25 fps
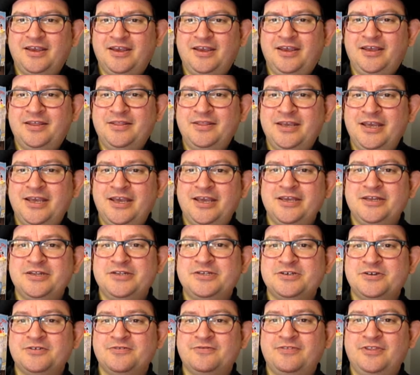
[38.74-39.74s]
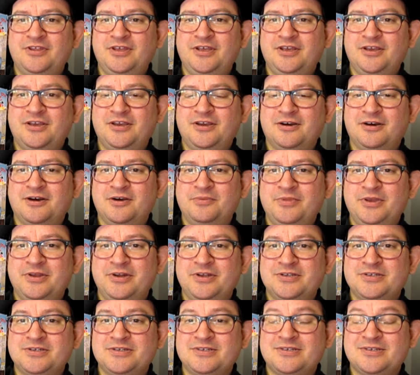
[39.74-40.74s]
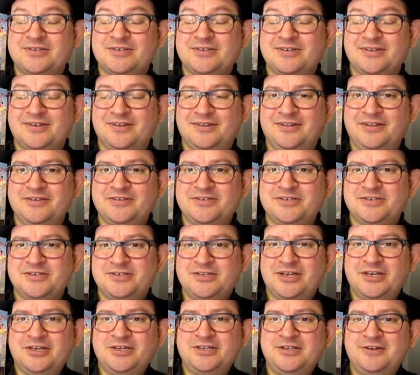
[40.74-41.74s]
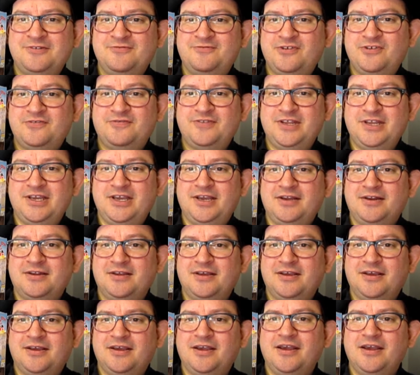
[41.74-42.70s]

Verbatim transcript: in the age of the communists, this is 1958,